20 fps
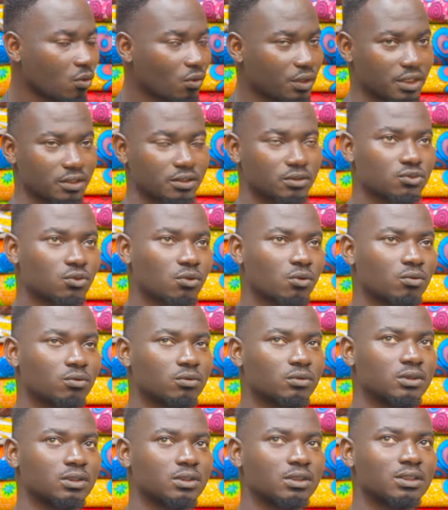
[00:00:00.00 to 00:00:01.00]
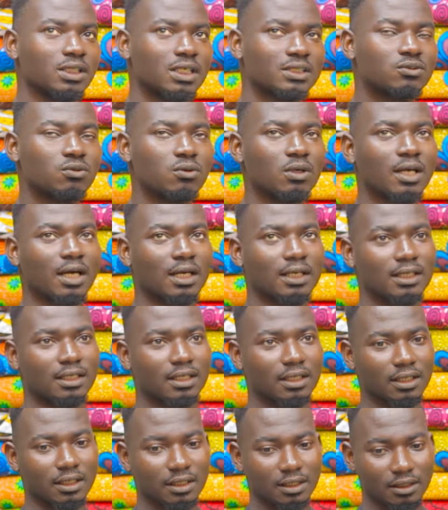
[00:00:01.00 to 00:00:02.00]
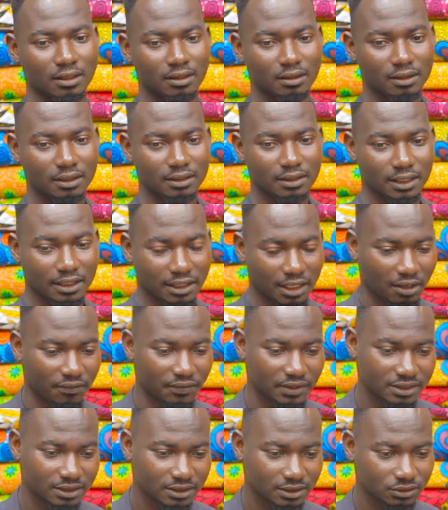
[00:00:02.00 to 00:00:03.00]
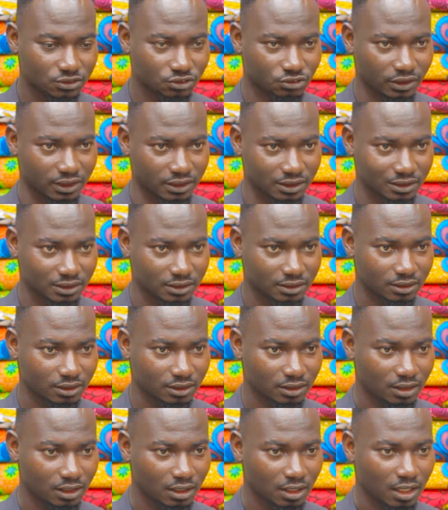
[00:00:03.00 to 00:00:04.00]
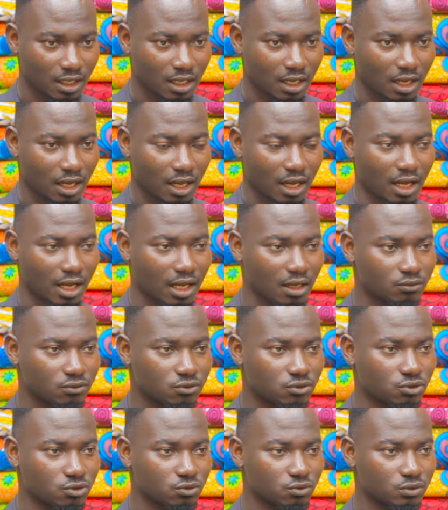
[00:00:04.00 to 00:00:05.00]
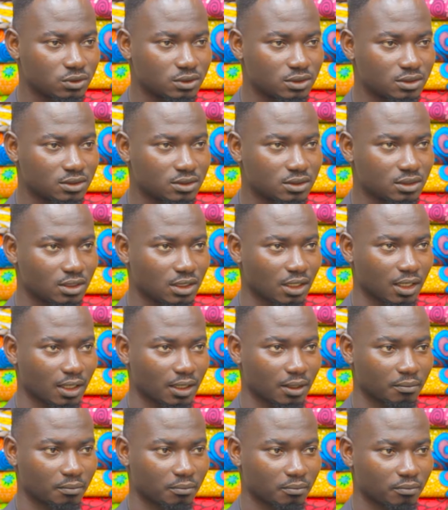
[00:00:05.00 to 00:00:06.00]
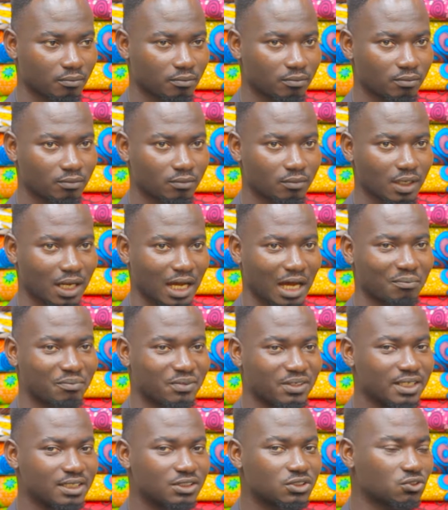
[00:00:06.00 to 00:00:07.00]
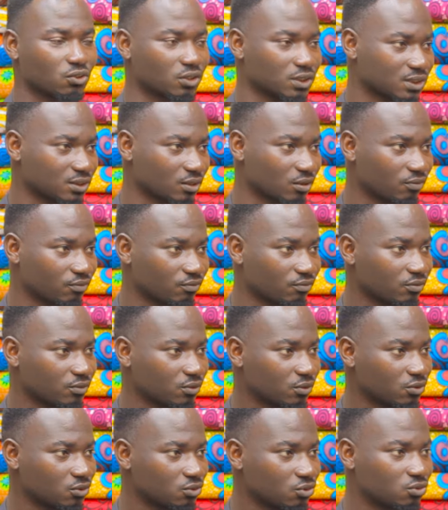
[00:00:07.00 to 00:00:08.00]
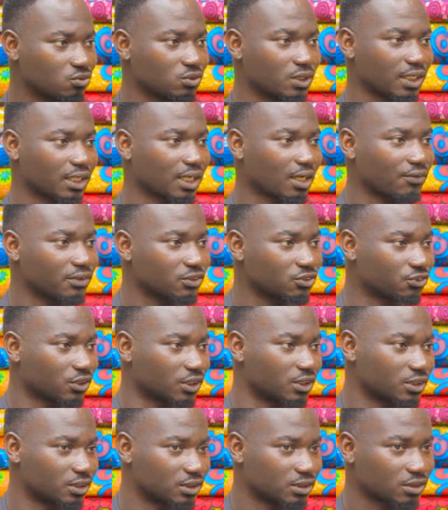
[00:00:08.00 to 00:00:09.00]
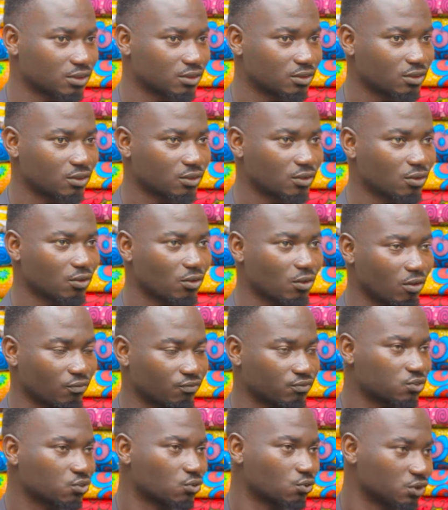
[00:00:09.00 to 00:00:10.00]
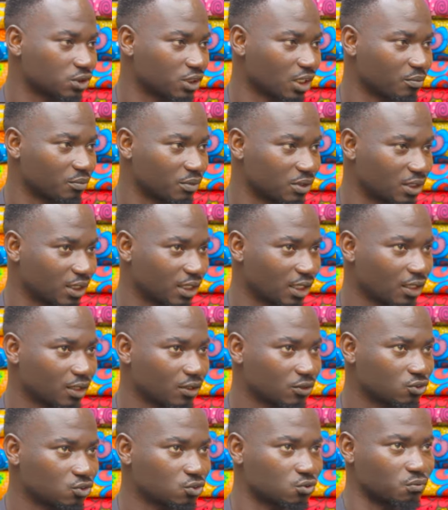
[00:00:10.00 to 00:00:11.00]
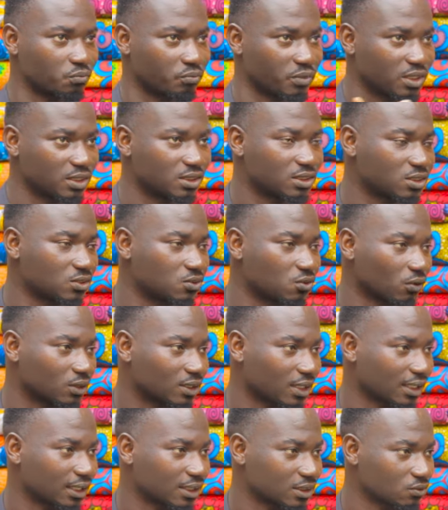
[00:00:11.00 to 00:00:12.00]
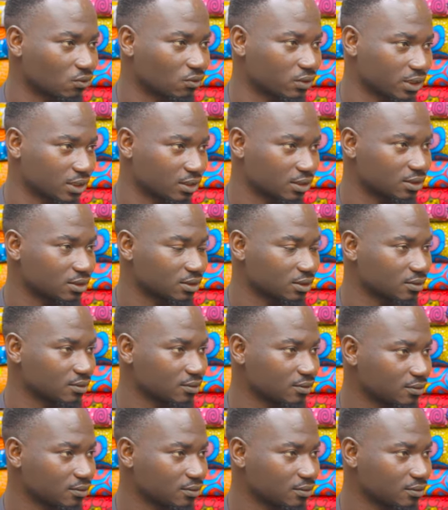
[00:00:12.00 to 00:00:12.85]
Okay, so let's look at the, the current trend. Okay. How do you um, update yourself to the current trend of social media to meet your target audience?